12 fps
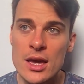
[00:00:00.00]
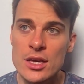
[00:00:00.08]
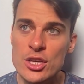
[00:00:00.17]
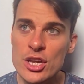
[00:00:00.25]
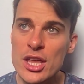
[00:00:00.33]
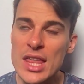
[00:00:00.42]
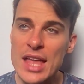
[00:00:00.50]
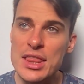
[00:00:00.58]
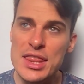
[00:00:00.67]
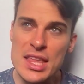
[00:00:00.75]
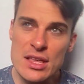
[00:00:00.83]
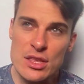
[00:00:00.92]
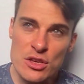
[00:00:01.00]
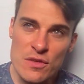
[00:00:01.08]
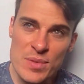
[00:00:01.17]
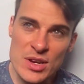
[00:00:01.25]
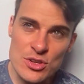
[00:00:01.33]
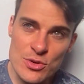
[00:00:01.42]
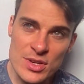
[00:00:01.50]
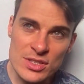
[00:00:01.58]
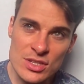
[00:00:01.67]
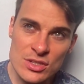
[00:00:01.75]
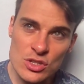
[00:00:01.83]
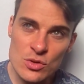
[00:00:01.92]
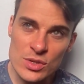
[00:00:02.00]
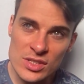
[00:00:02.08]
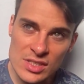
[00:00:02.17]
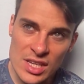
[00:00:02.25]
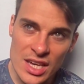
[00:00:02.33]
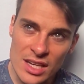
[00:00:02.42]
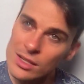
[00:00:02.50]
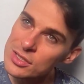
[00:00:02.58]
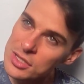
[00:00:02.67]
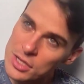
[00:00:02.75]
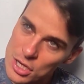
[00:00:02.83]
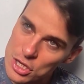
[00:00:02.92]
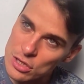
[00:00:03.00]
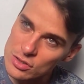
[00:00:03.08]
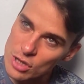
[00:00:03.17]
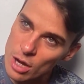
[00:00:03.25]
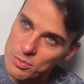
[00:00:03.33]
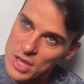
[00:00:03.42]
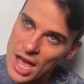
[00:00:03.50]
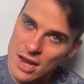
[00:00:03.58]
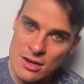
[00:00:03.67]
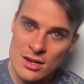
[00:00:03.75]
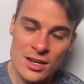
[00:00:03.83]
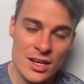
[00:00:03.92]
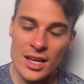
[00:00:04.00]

you know that thing that you've been doing since you were six? Can you stop that?